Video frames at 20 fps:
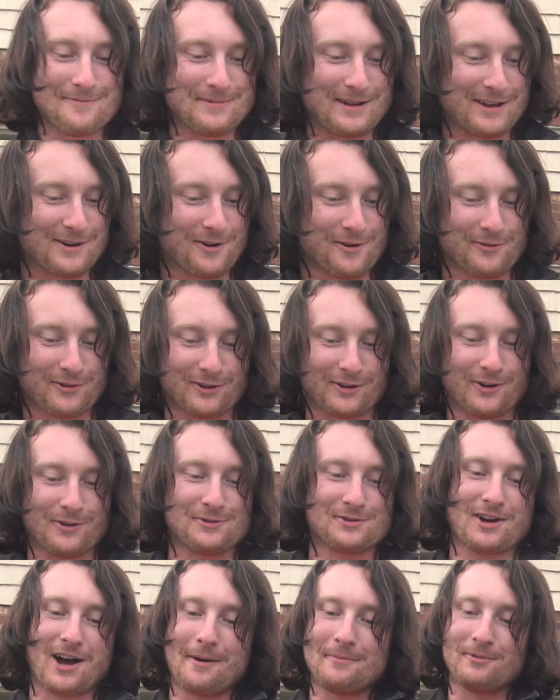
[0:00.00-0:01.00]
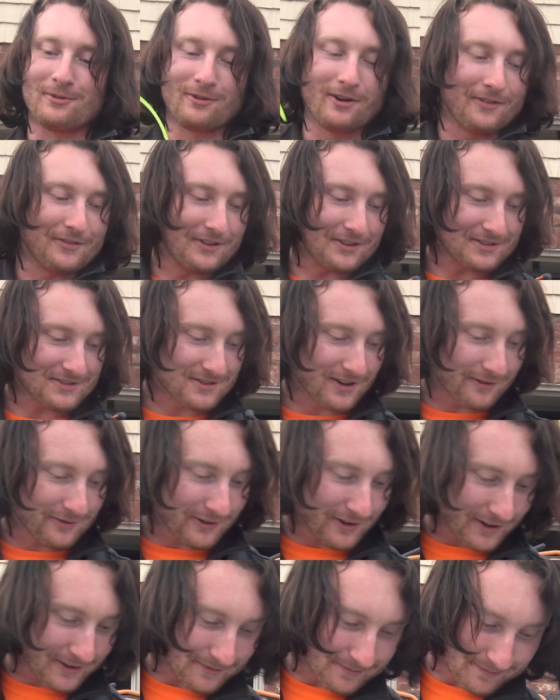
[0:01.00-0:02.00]
me an overgrown job to run this stuff
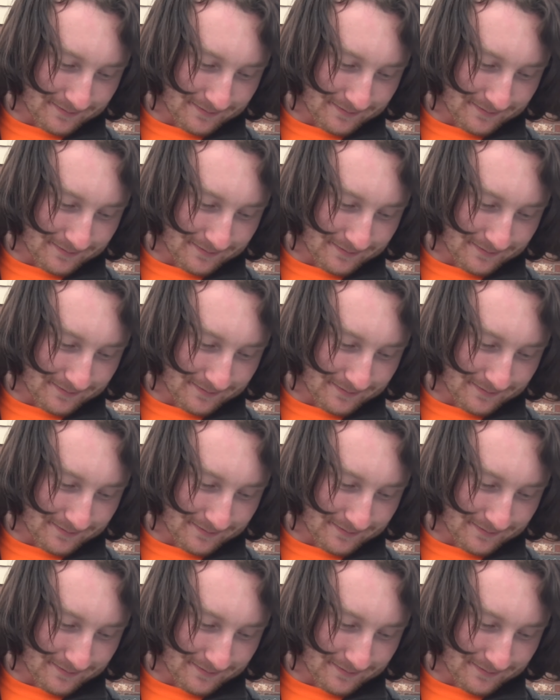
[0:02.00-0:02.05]
on.